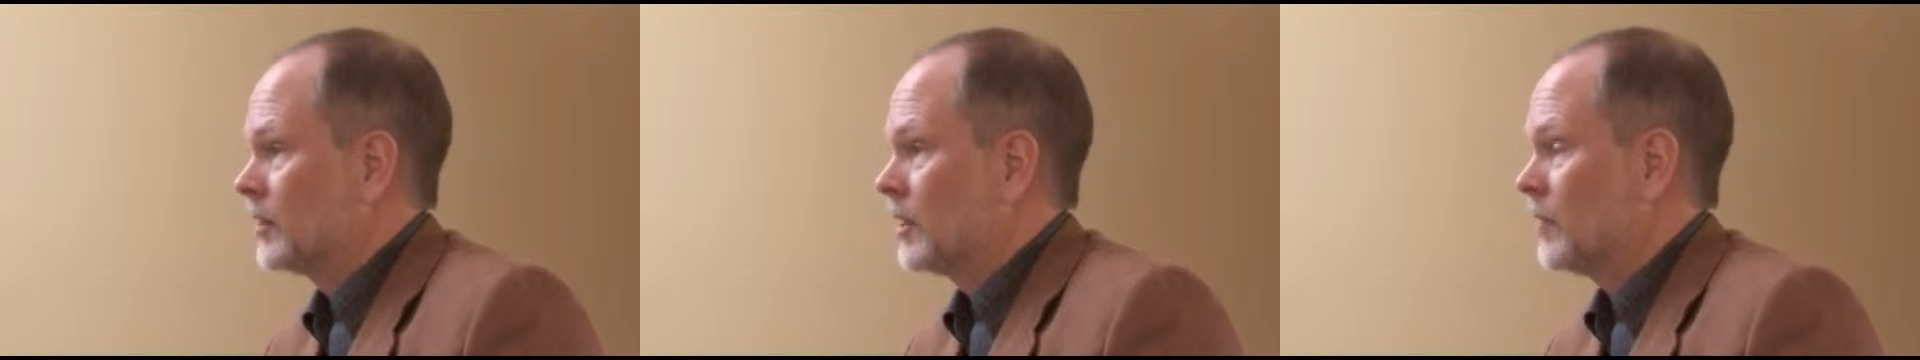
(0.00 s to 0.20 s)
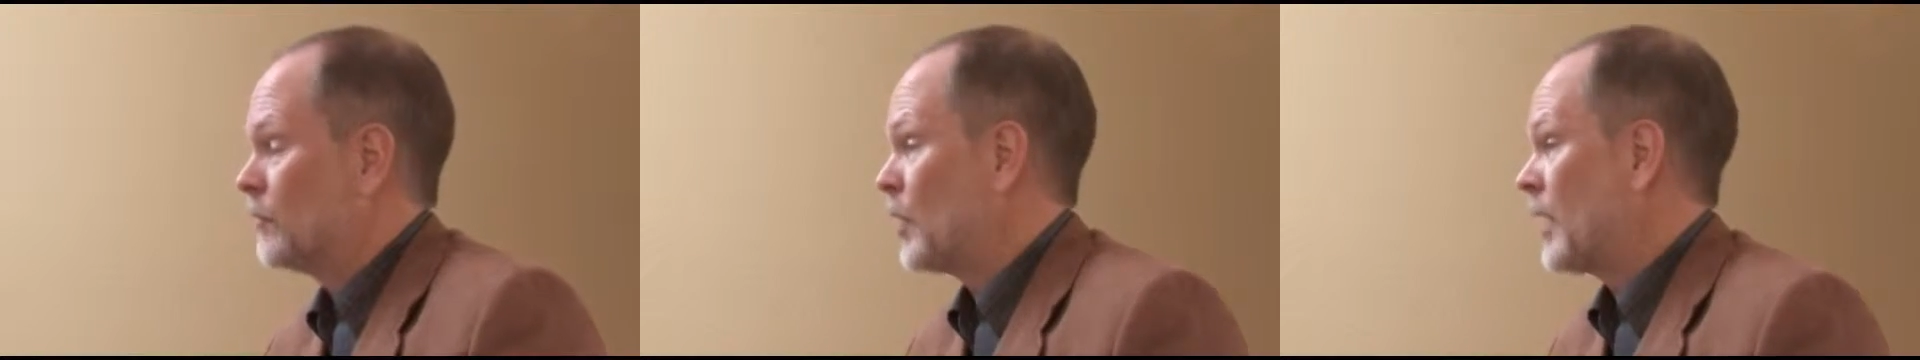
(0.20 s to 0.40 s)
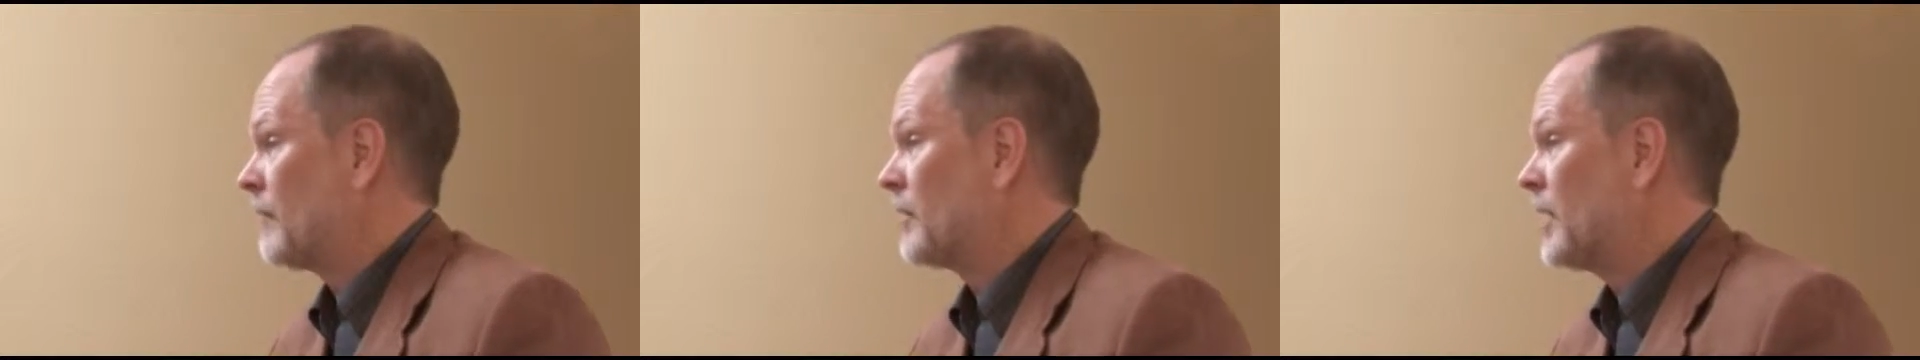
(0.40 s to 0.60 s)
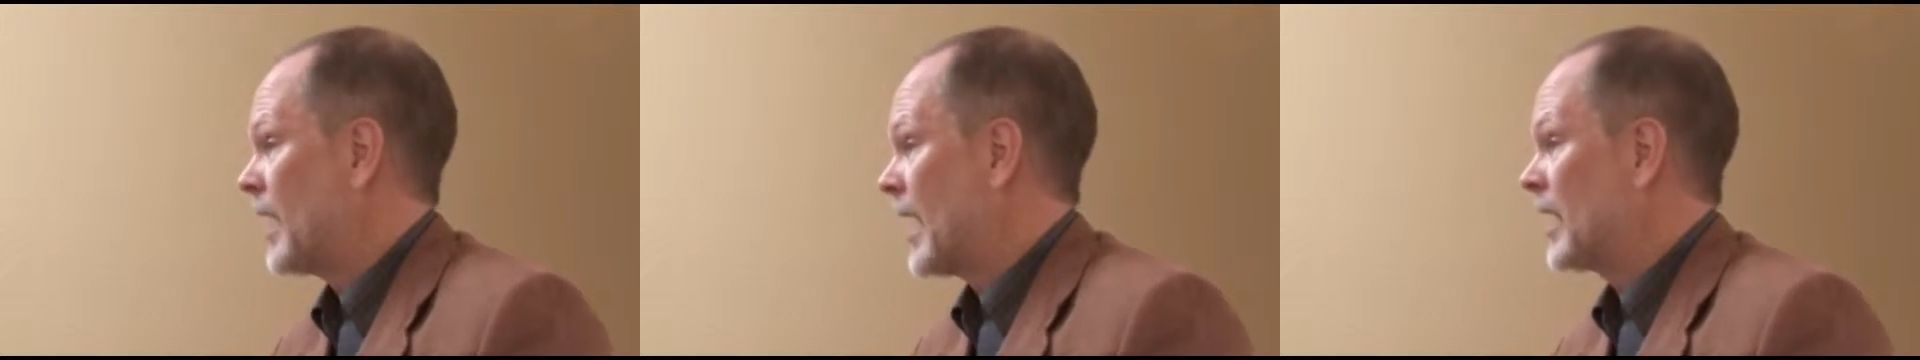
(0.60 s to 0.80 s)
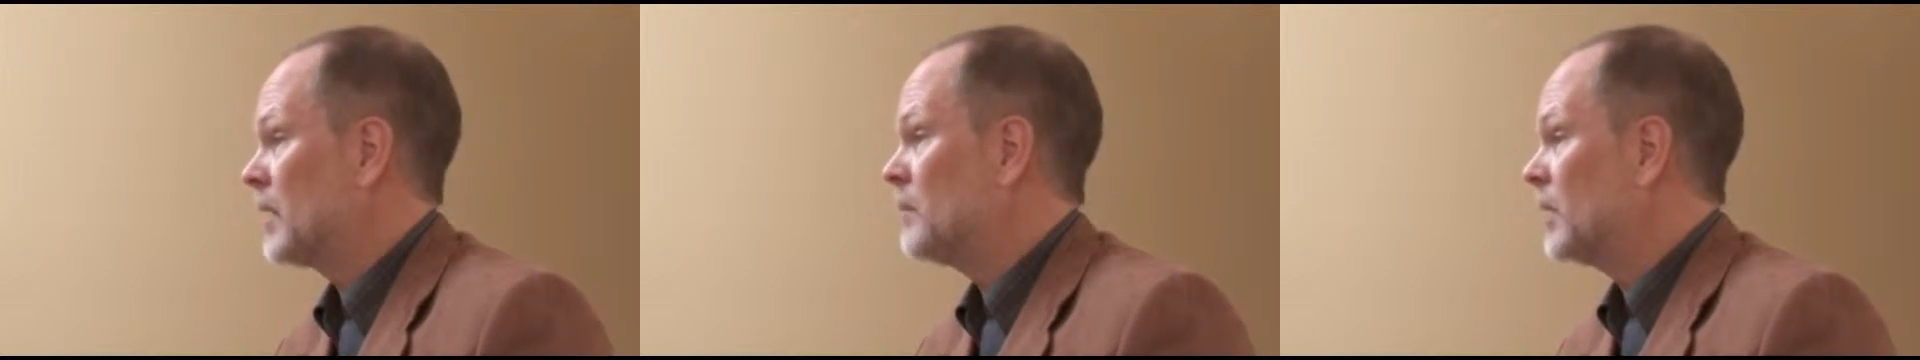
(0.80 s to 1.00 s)
If you have a
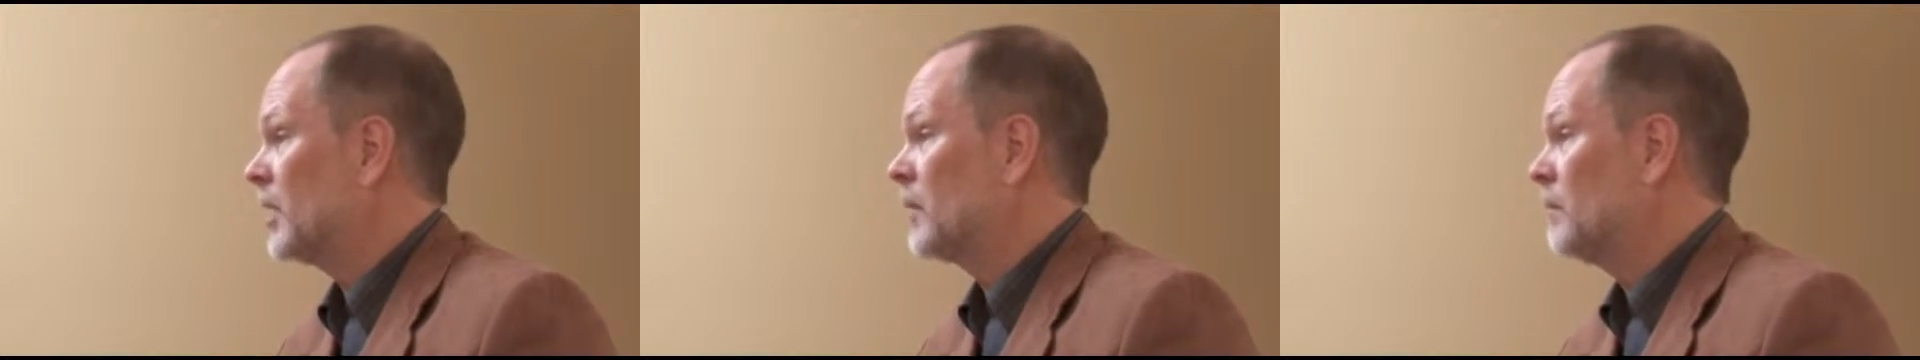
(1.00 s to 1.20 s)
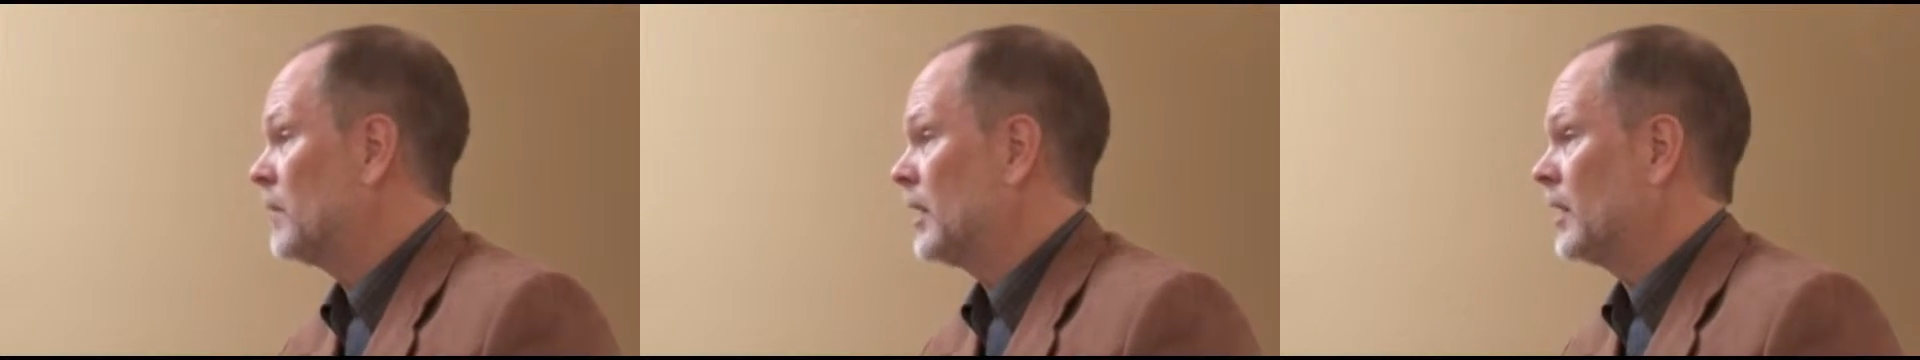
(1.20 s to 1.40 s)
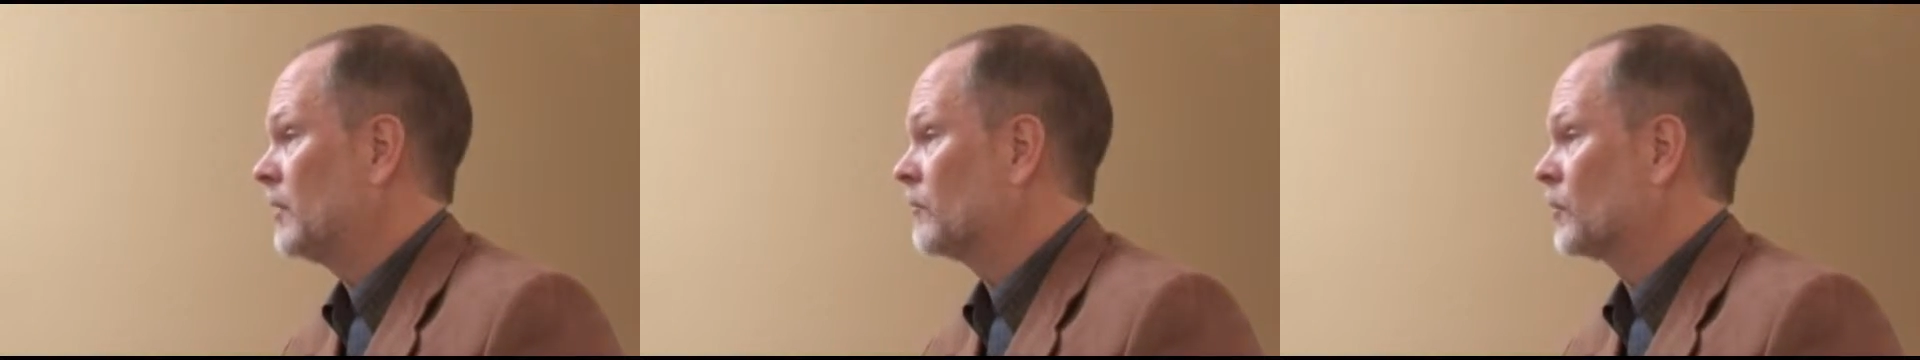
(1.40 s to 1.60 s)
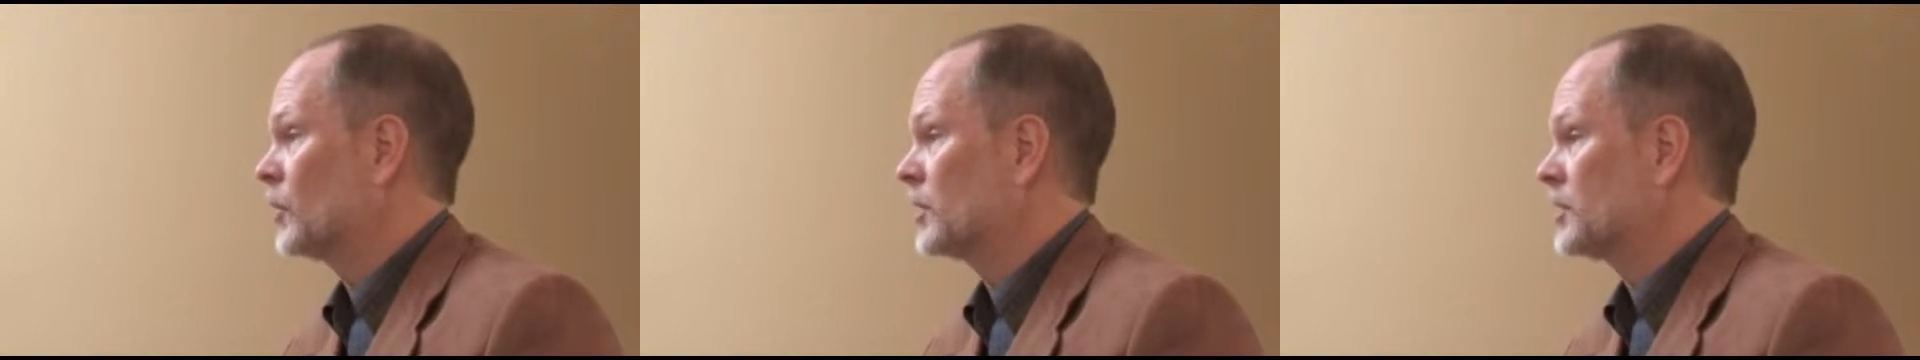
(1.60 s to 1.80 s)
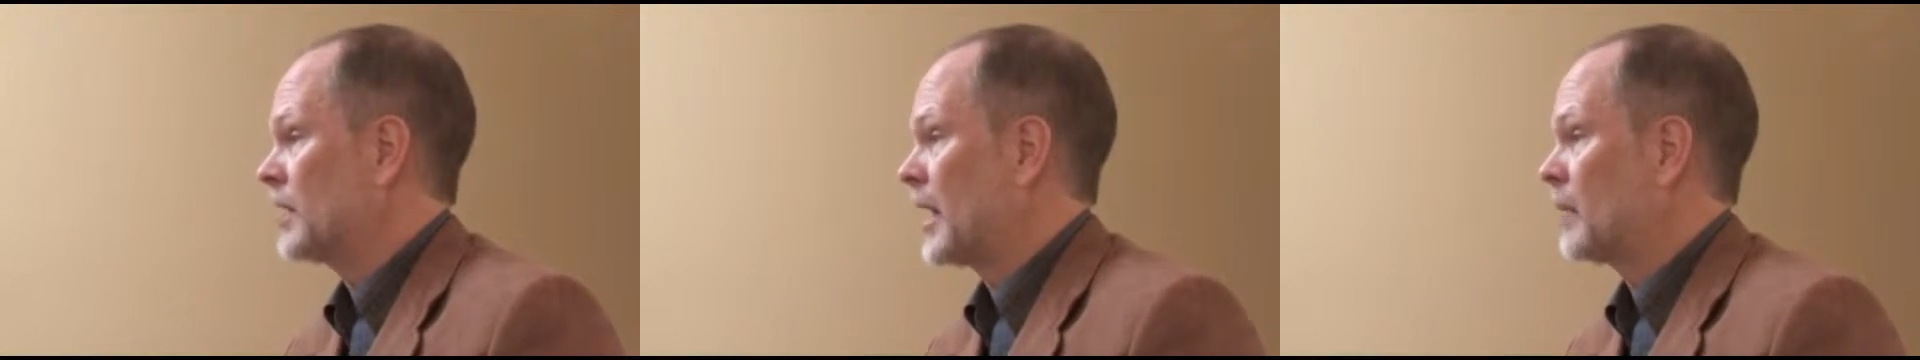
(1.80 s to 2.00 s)
90-minute meeting,
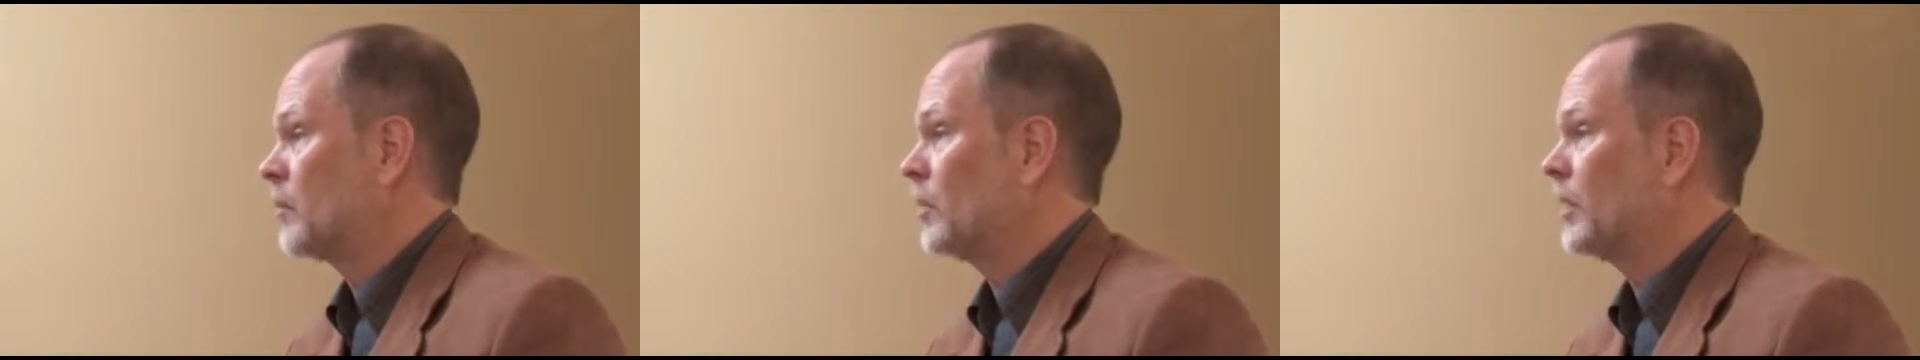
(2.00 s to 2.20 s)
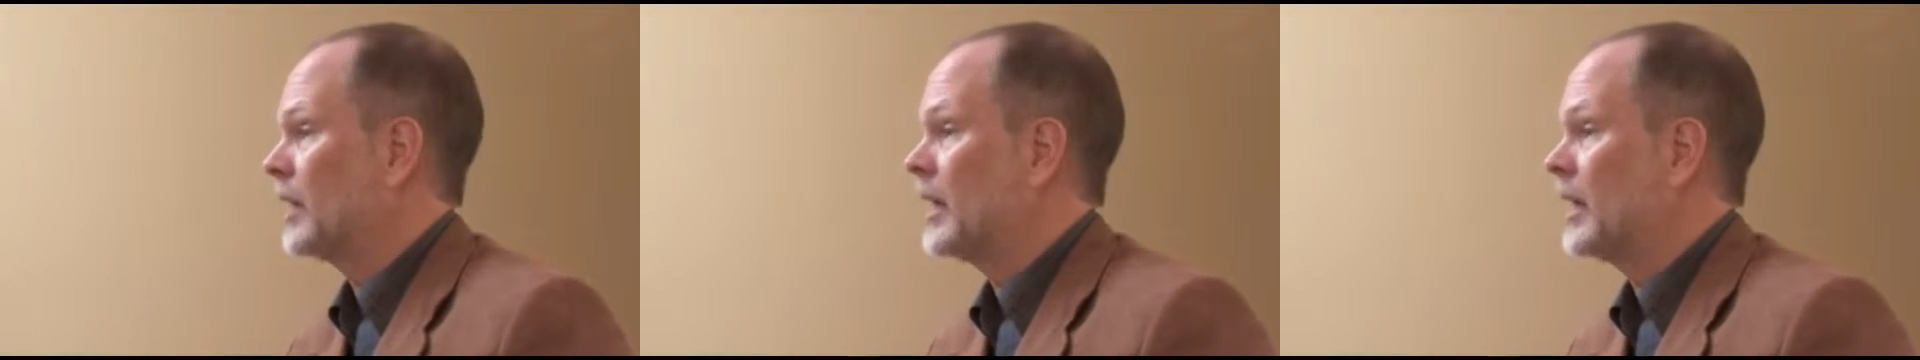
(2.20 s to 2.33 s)
for example,